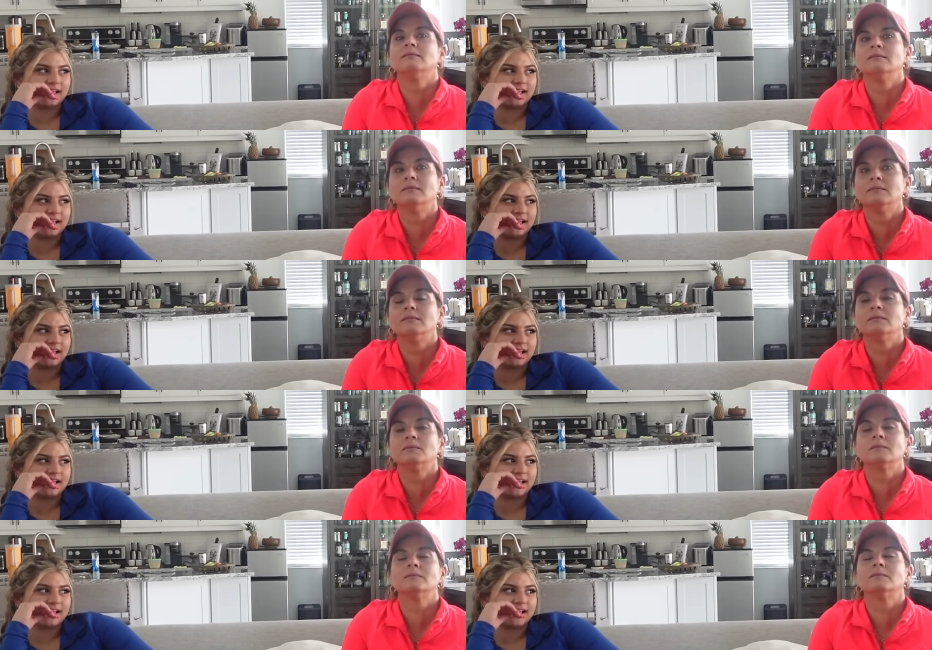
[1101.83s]

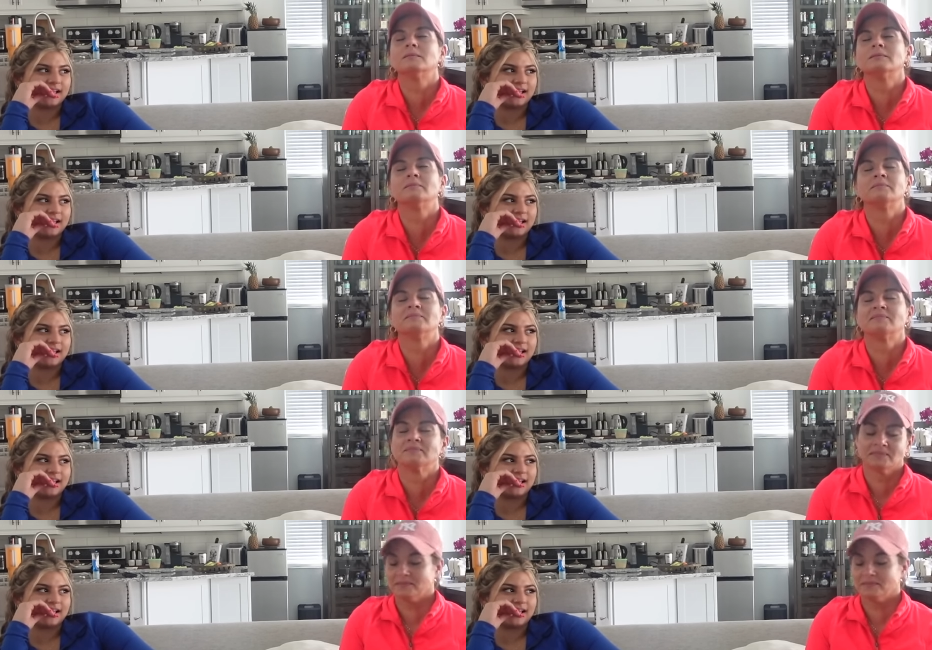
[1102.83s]
No one is speaking in this clip.